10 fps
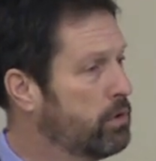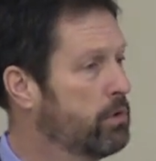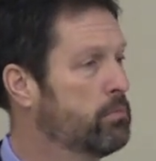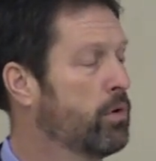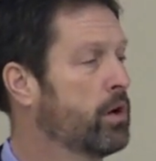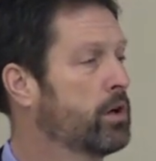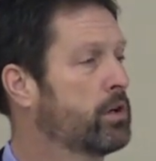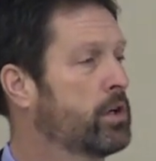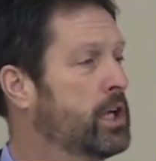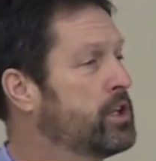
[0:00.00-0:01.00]
the
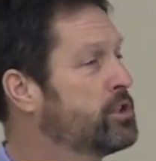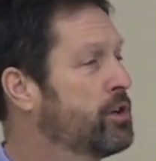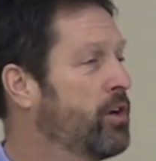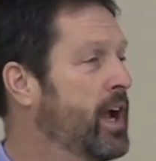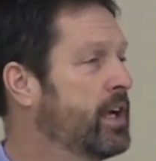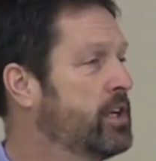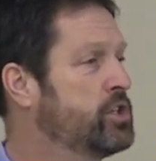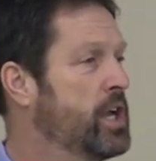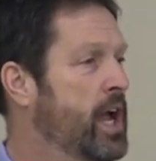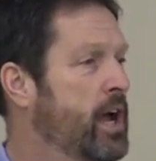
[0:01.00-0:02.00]
more kids and
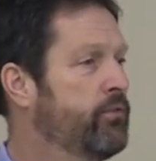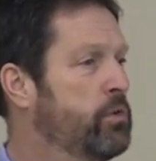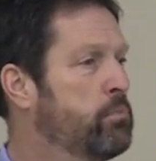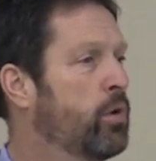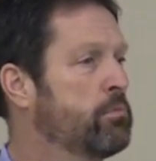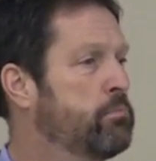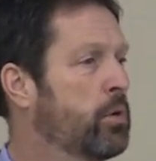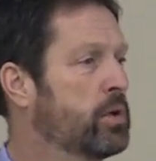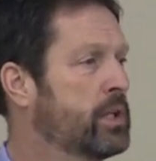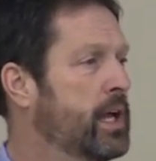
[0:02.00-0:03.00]
grandkids you have, the more
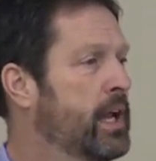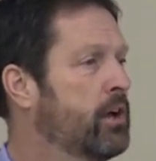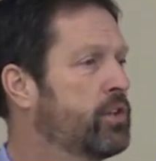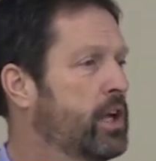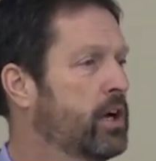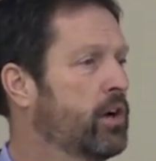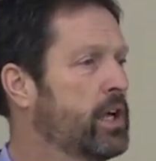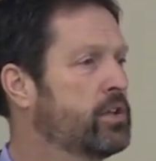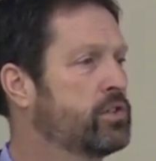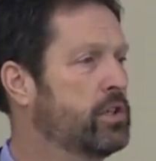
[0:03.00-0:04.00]
important that health care
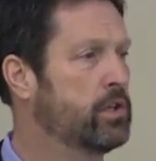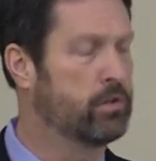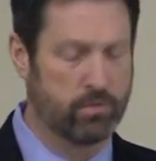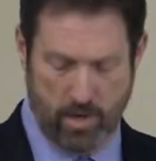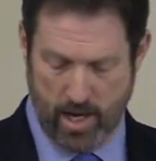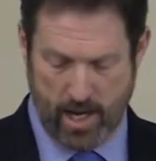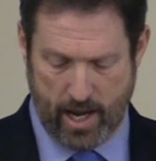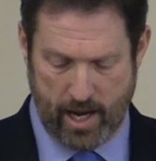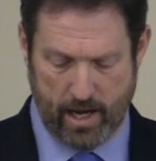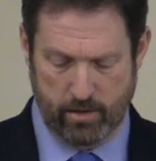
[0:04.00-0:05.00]
is to you.
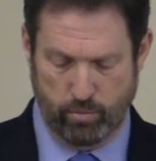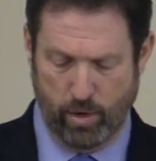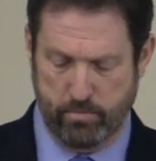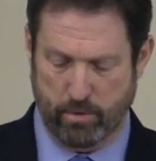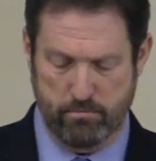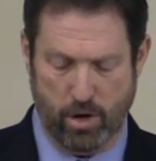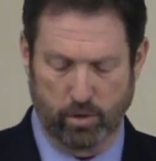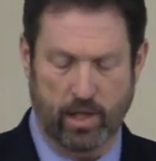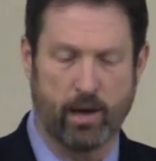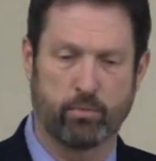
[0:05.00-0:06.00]
And we
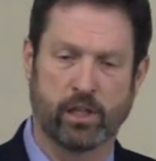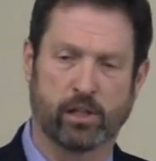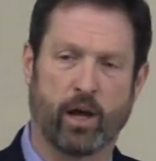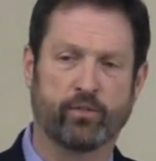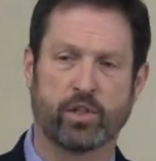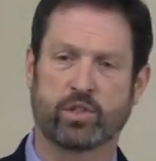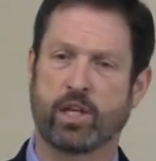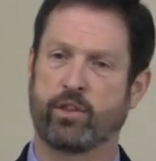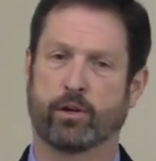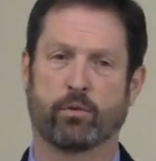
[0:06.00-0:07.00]
promote that. We love to
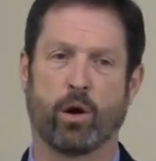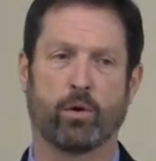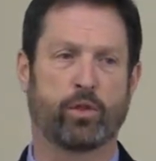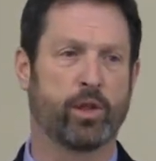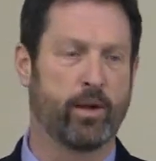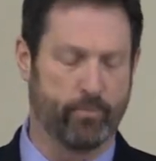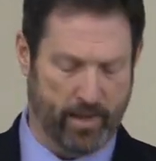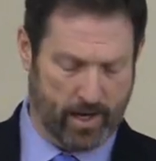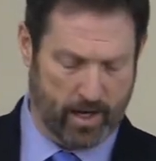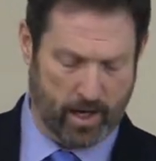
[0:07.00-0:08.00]
see the growth
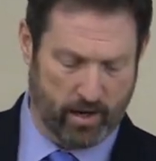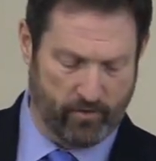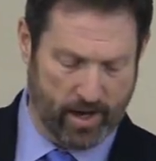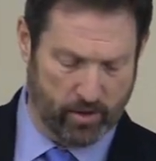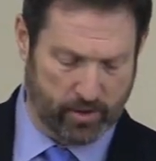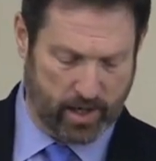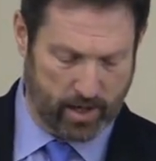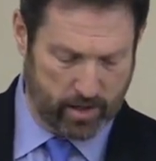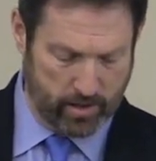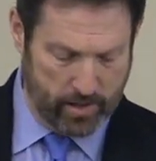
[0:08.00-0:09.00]
of health
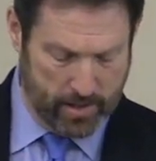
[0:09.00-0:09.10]
care.